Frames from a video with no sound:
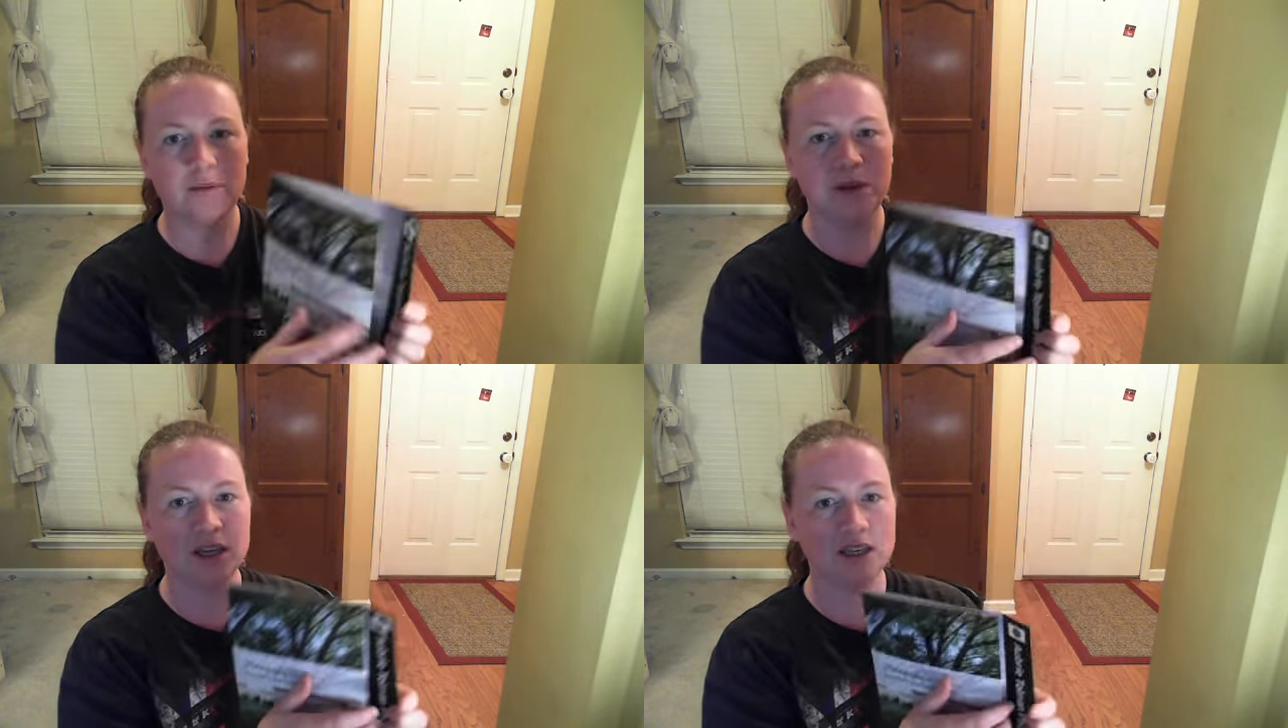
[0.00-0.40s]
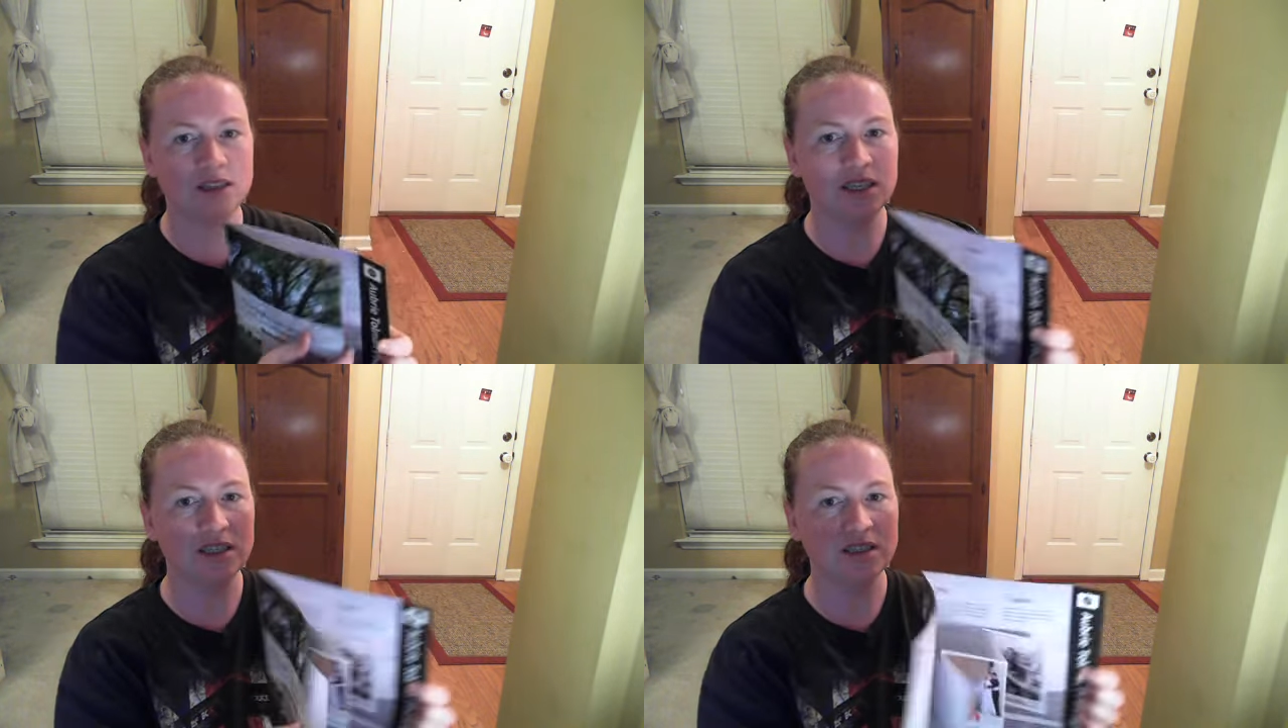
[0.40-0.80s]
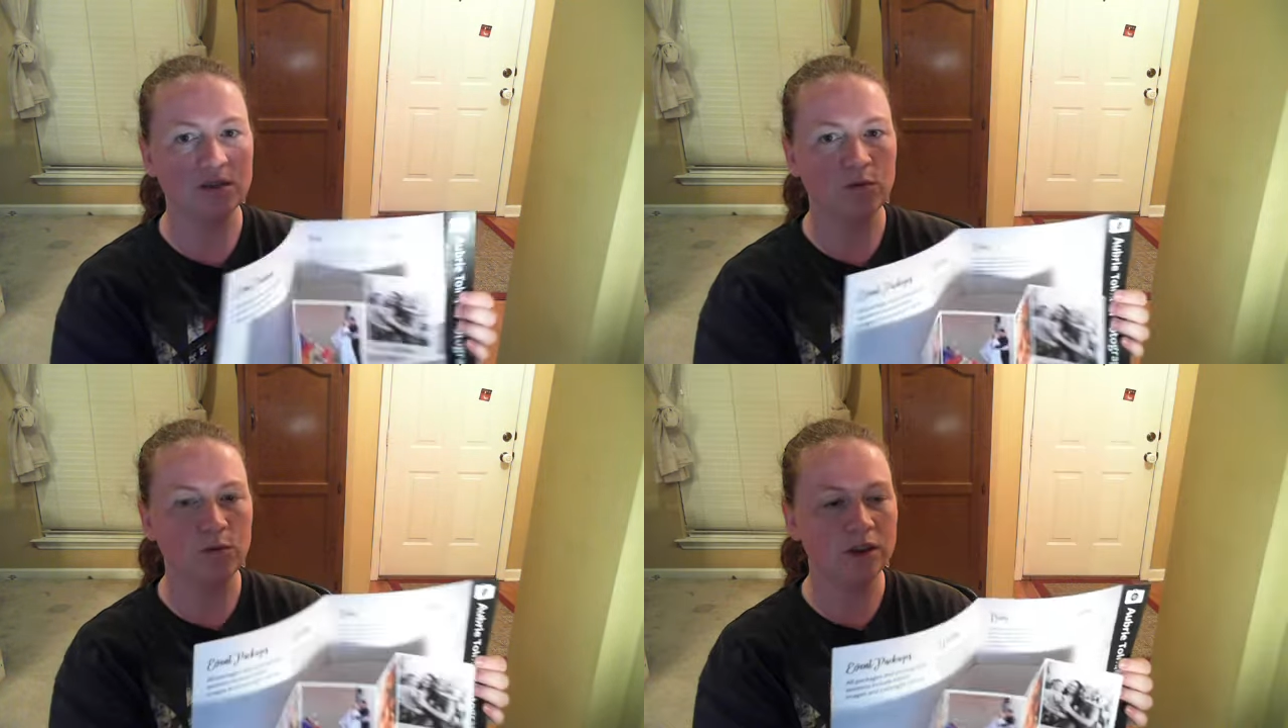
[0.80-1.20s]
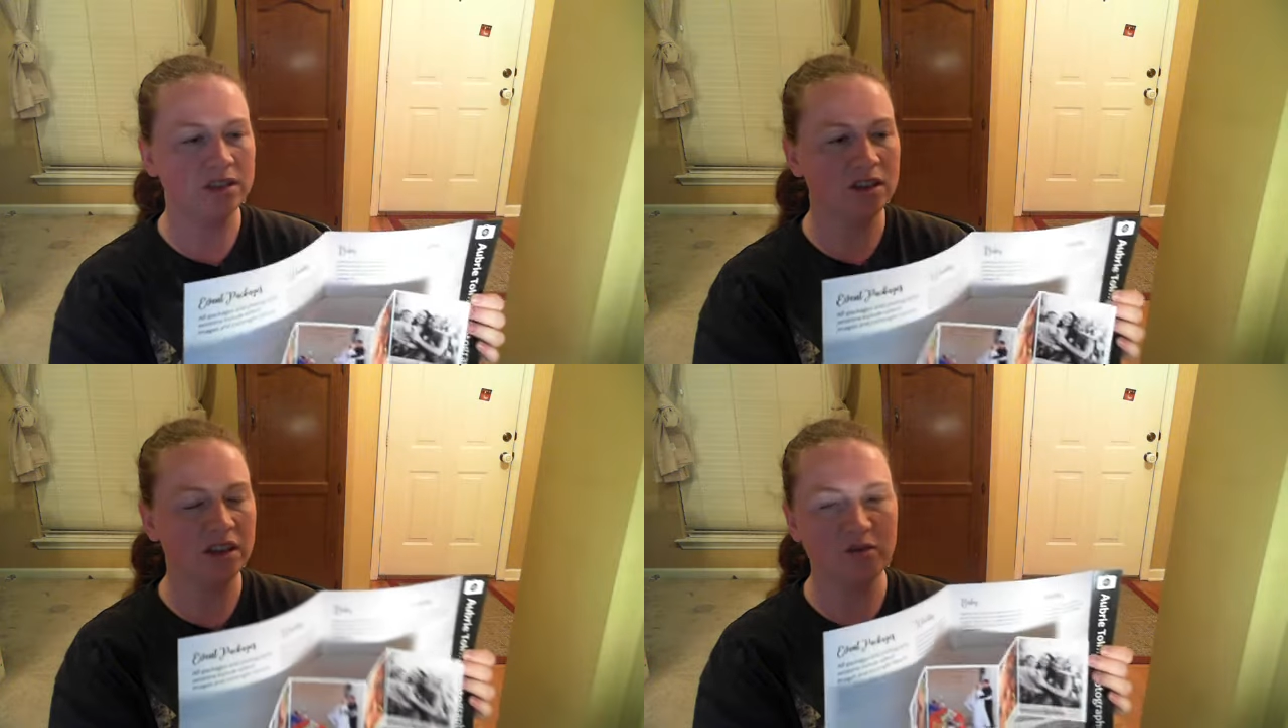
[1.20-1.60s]
Because this was
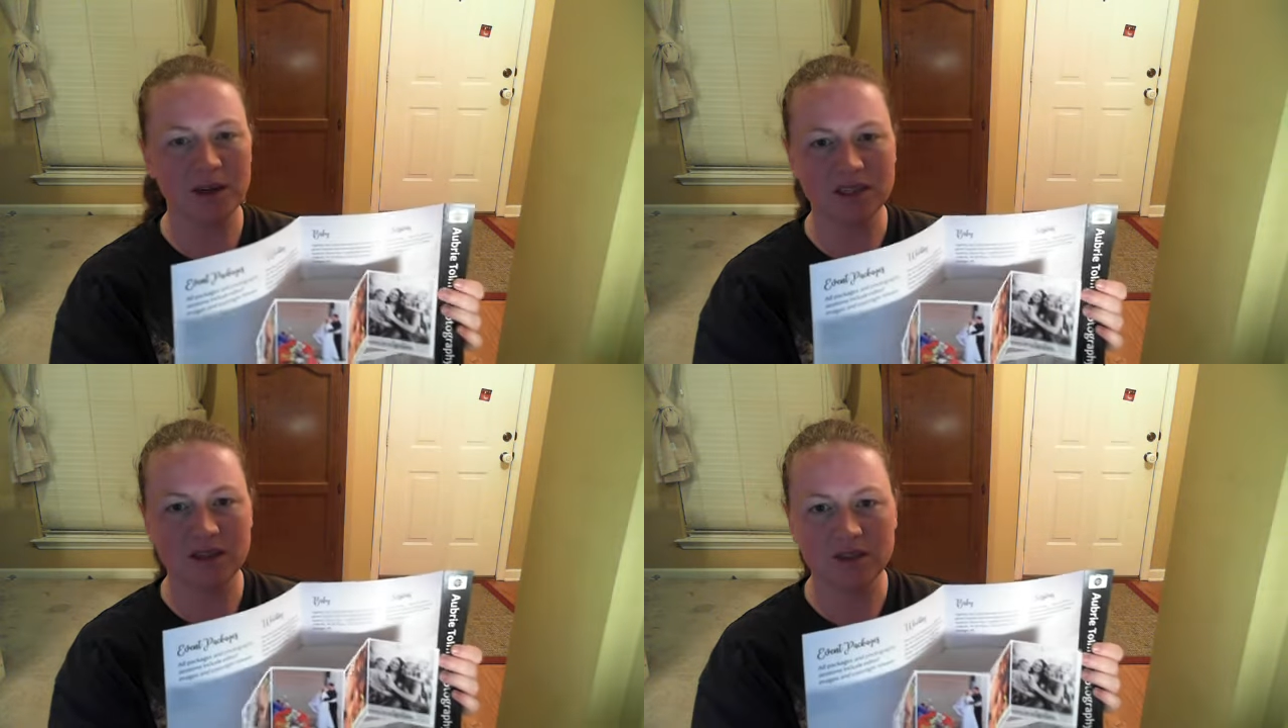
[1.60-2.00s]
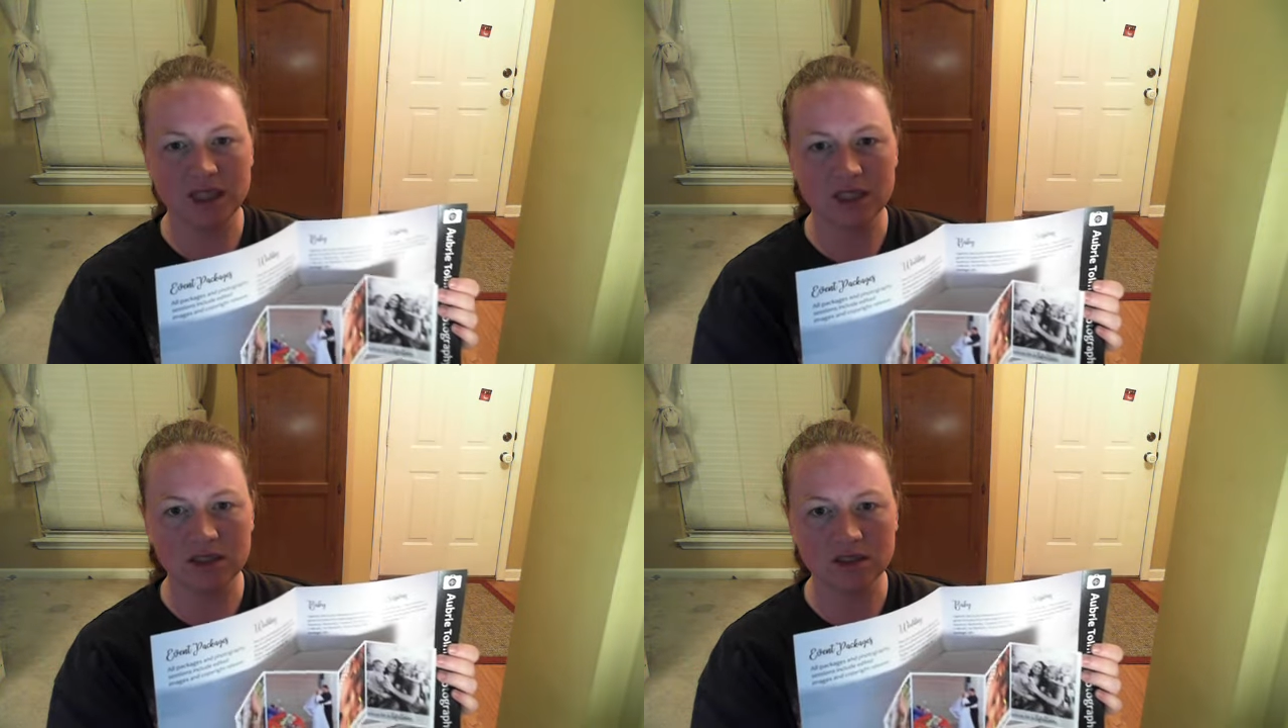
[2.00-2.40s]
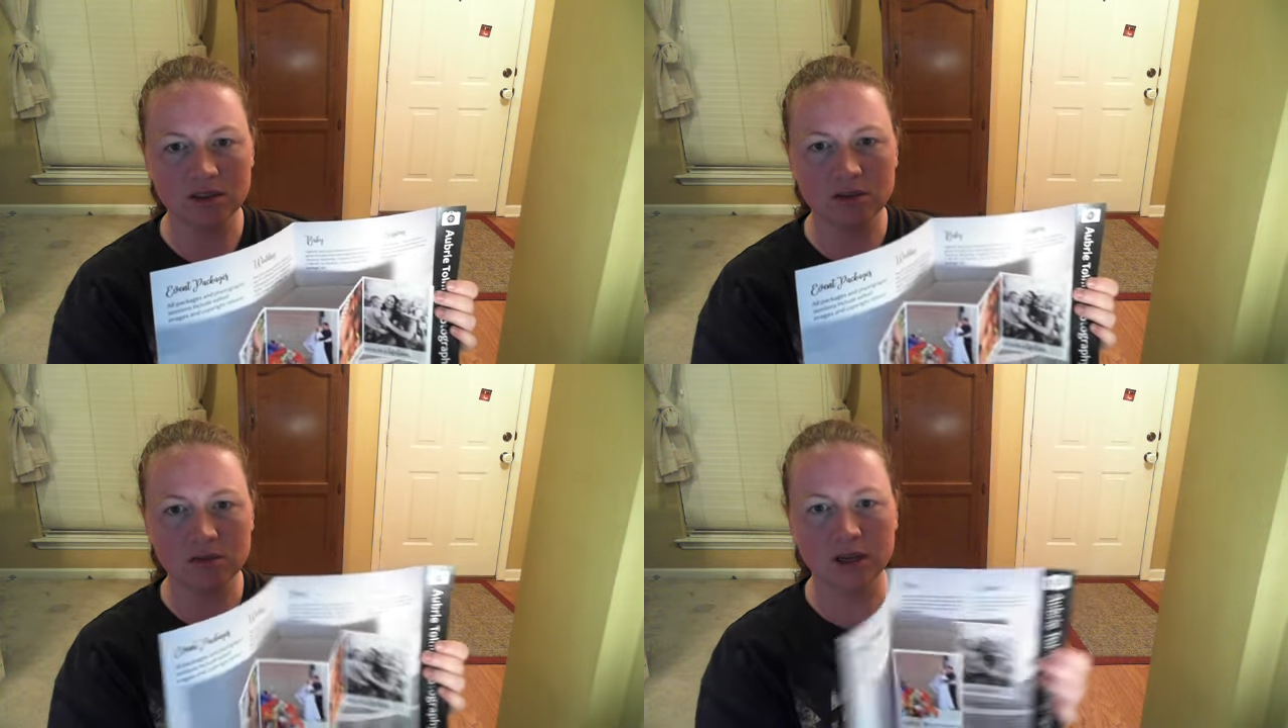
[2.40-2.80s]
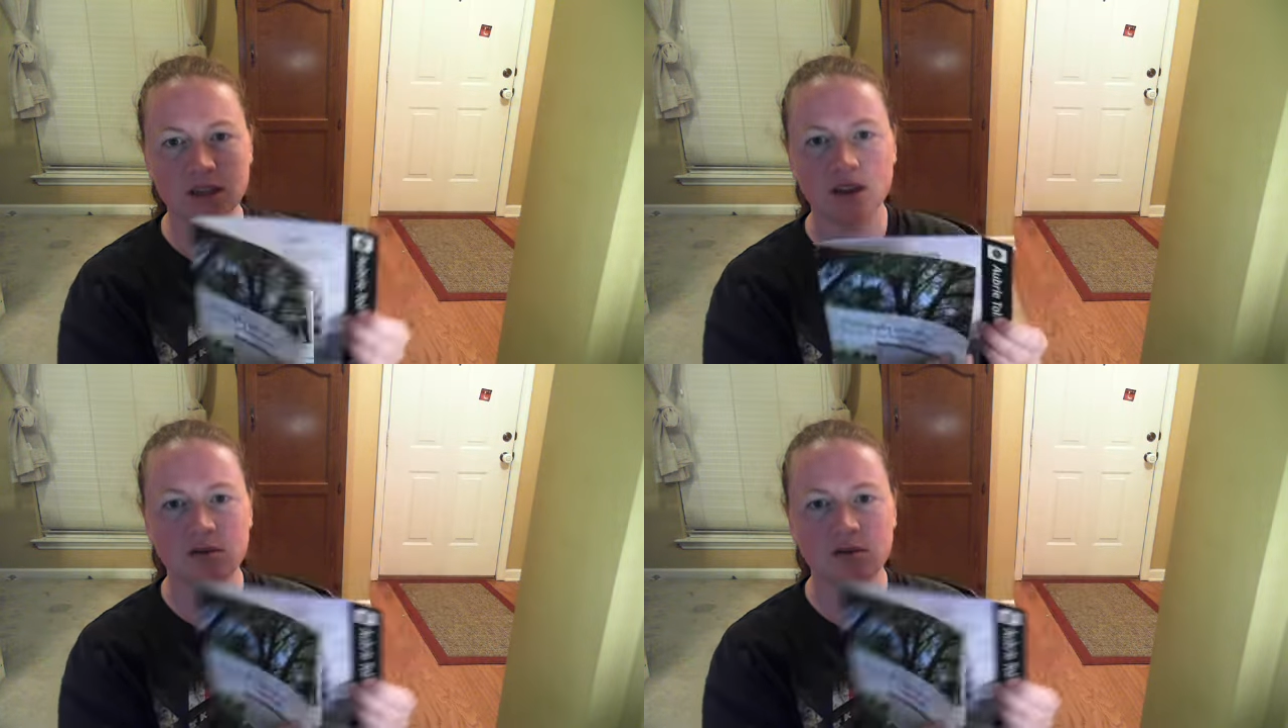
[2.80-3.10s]
an 11 by 17 to start with,